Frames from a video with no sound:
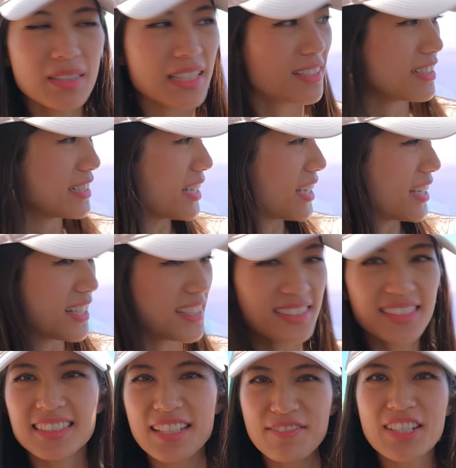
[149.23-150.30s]
There are
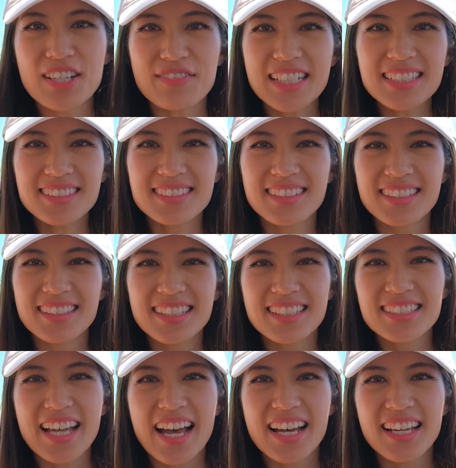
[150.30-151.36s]
7 of us in
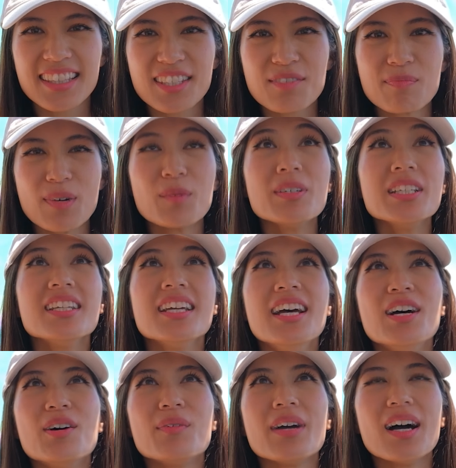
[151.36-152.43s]
this car at the moment.
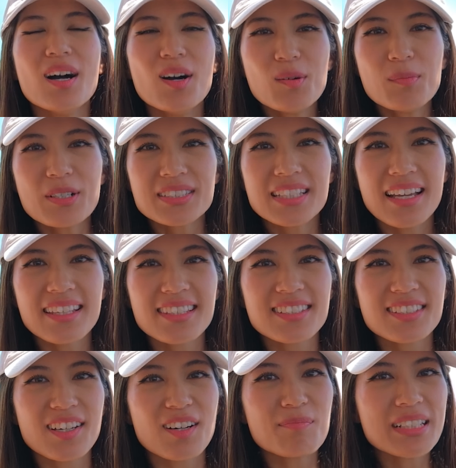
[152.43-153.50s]
We're almost at the
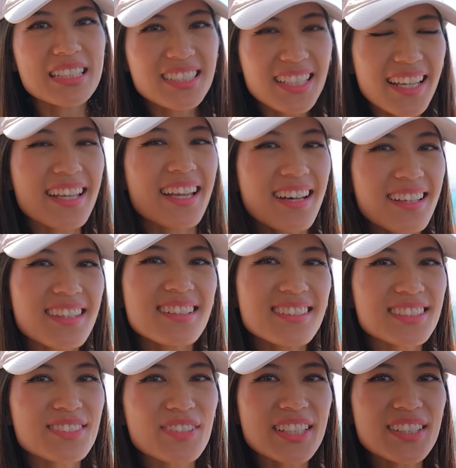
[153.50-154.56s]
top, but check out
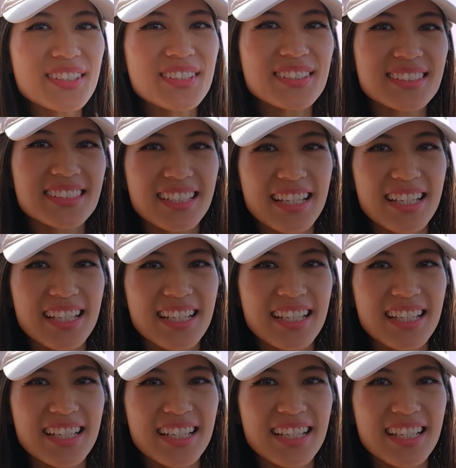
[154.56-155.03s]
those views.